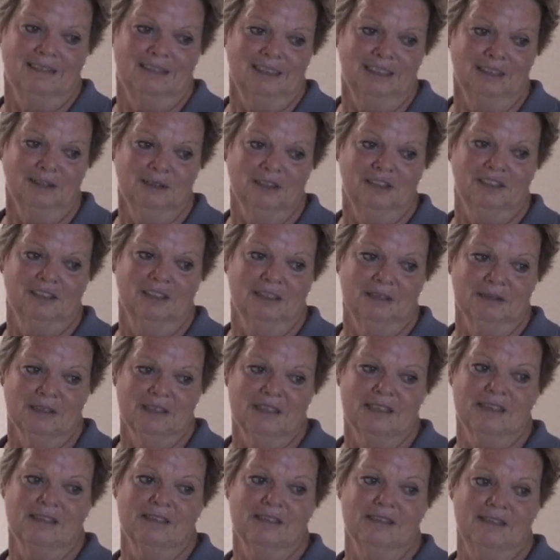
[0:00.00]
it
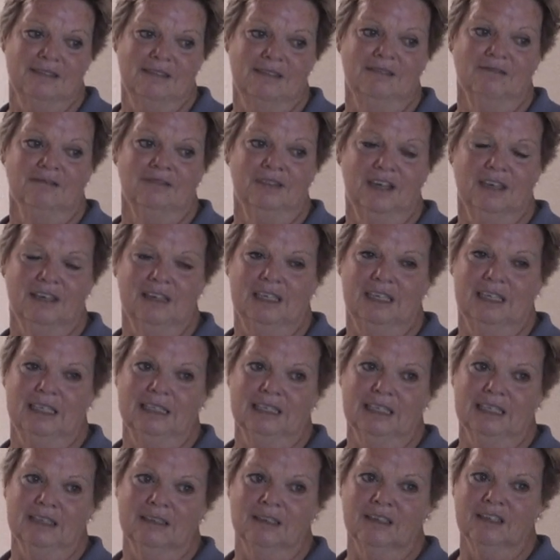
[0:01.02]
was
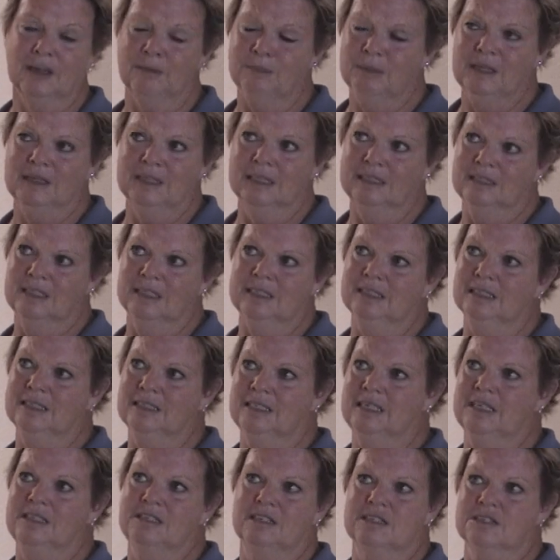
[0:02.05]
very. I mean, the
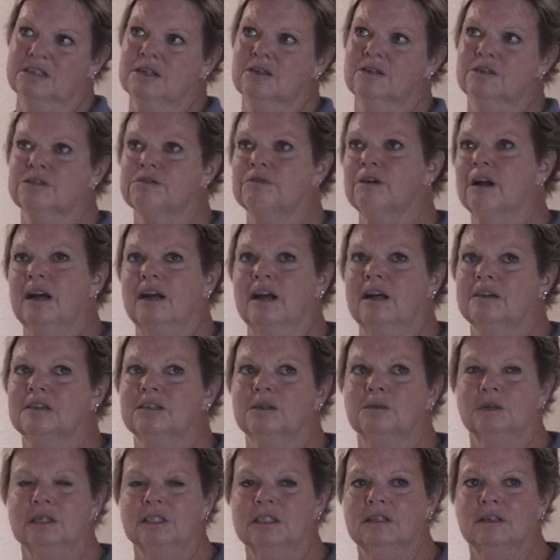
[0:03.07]
dignity just goes right out
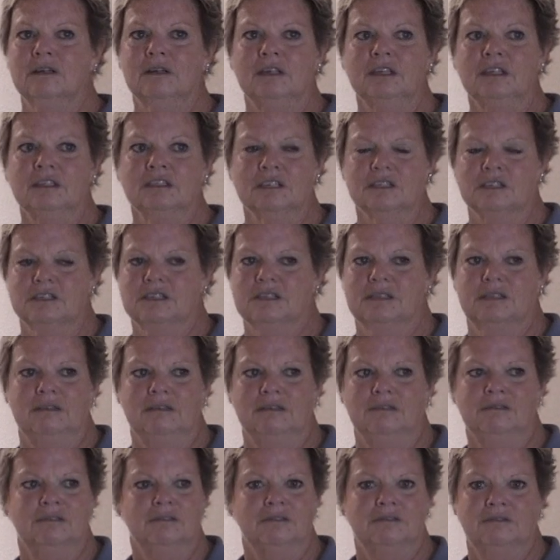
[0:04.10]
the window. You just
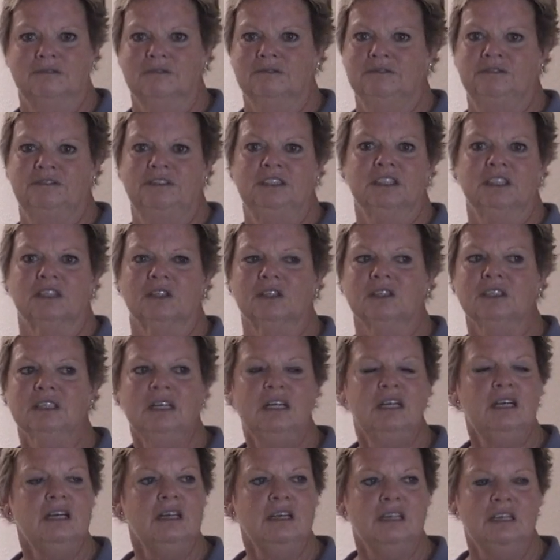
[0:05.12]
feel
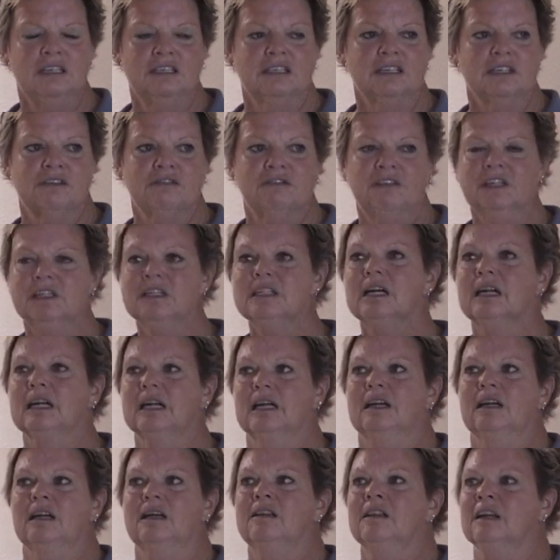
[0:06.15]

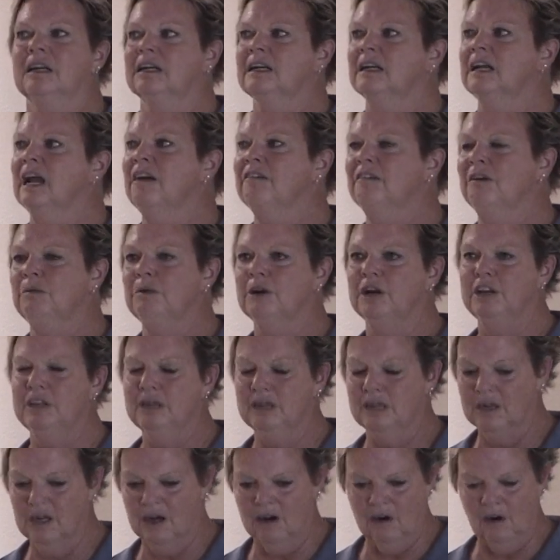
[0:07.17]
like everywhere
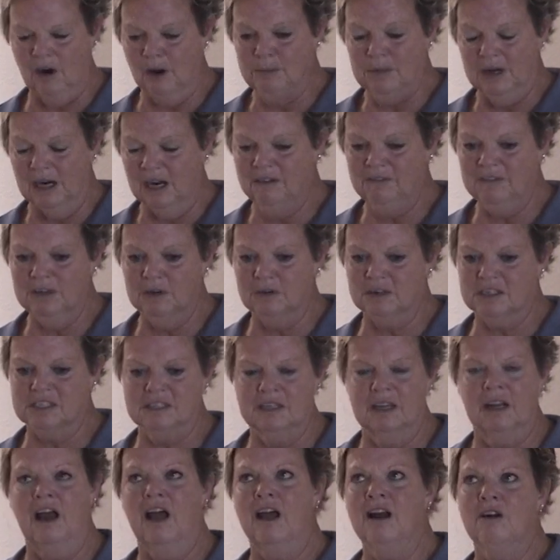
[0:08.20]
you go. I mean, I've
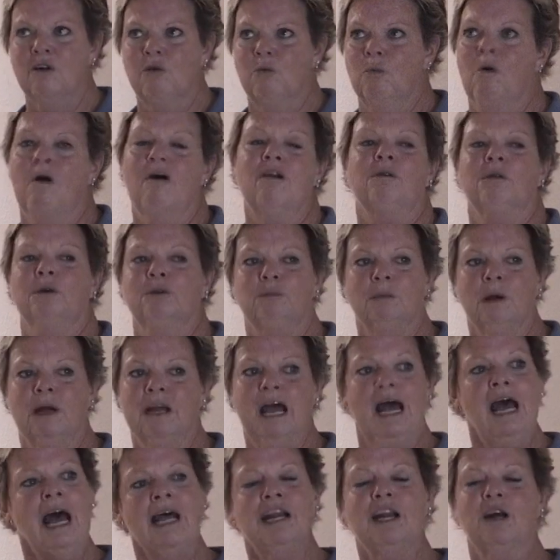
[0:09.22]
noticed that I don't walk with my
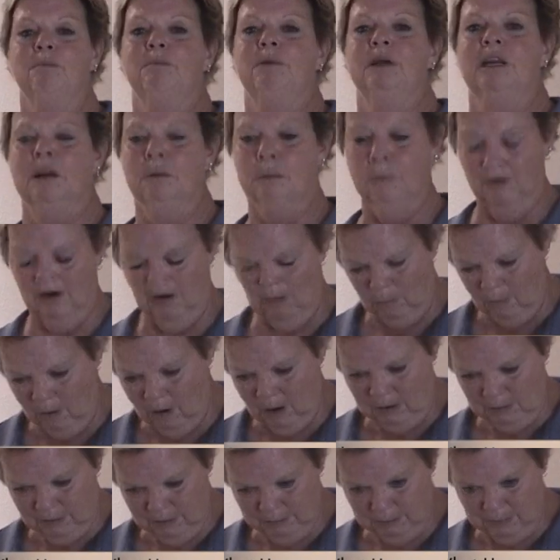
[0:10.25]
head up anymore. I
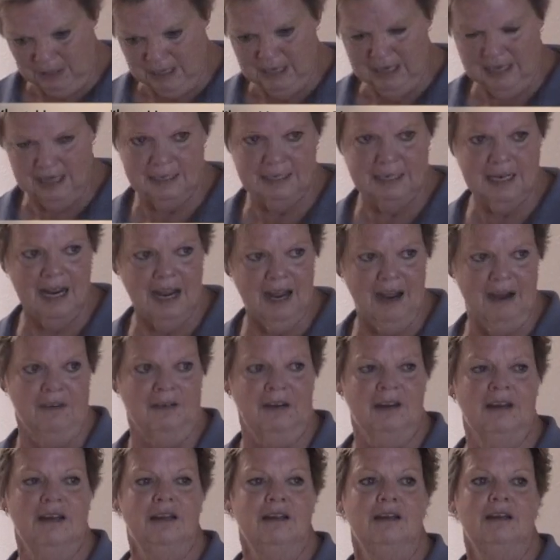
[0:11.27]
walk with my head
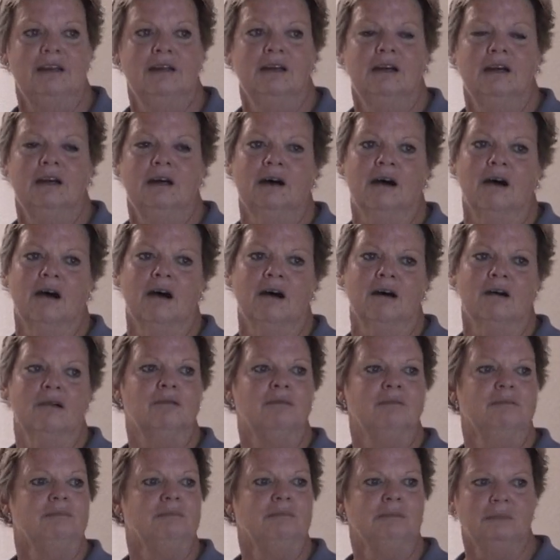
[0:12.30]
down,
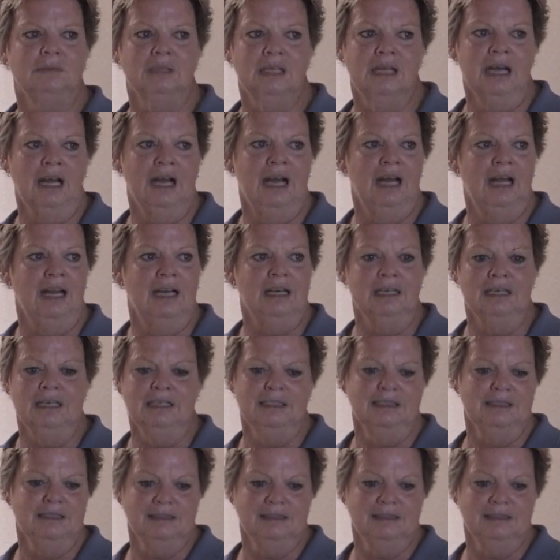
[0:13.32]
and